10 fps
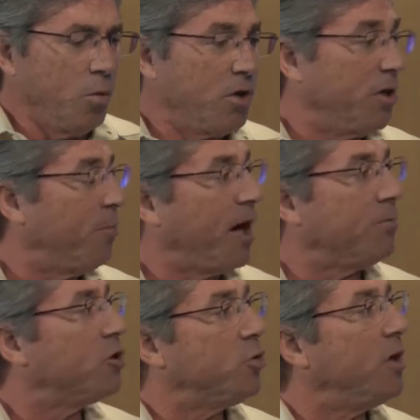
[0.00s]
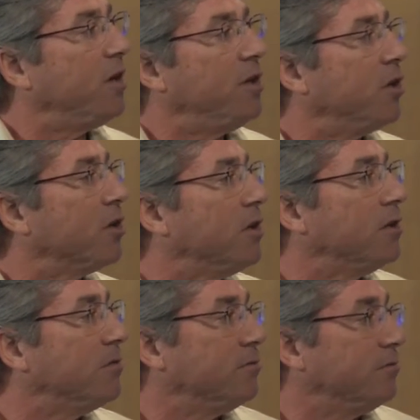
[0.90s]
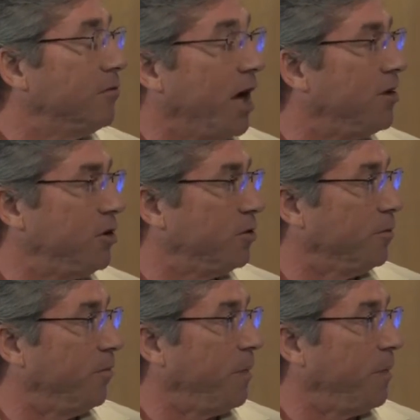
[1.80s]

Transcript: what are the bottom 20 that you're going to not do?